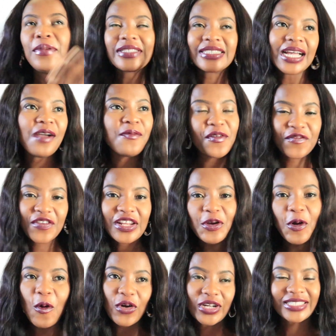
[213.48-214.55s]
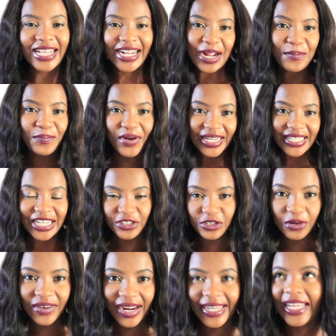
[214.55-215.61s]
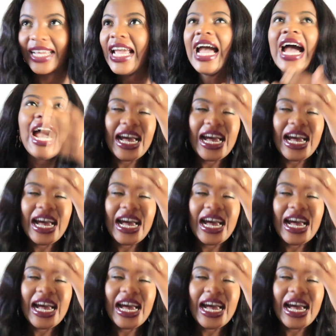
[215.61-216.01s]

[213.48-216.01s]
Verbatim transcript: Most times I'll be feeling, oh, it's like I'm pregnant already,